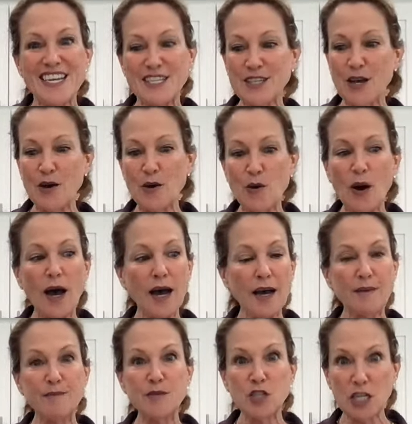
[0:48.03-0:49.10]
So
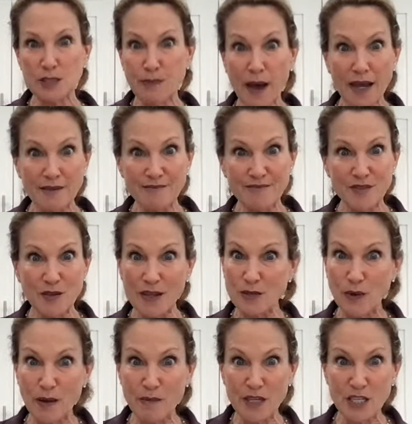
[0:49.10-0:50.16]
um, chess pie. So
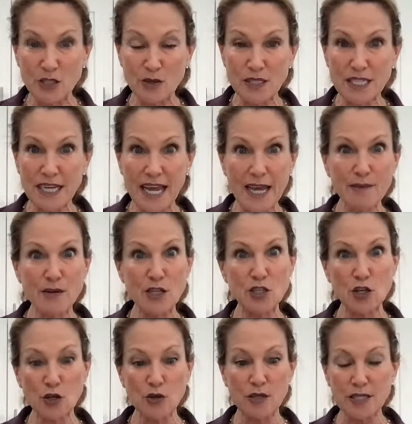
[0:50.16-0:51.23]
that's why I'm going to do it today. I'm going to
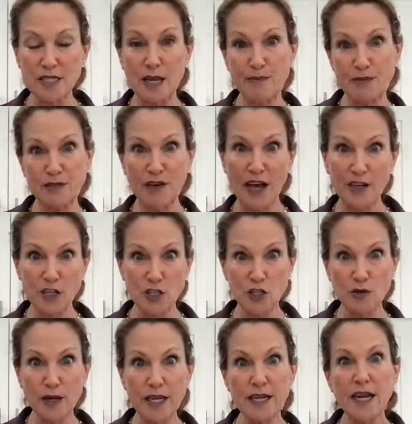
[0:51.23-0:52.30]
show you the steps of how to
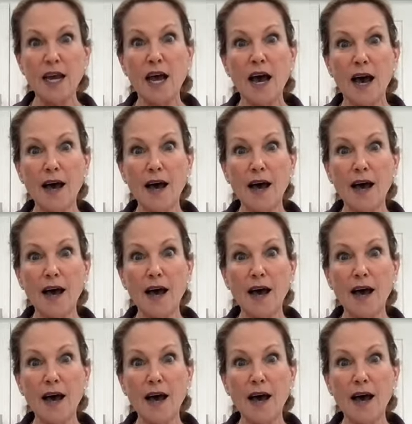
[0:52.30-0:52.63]
do it.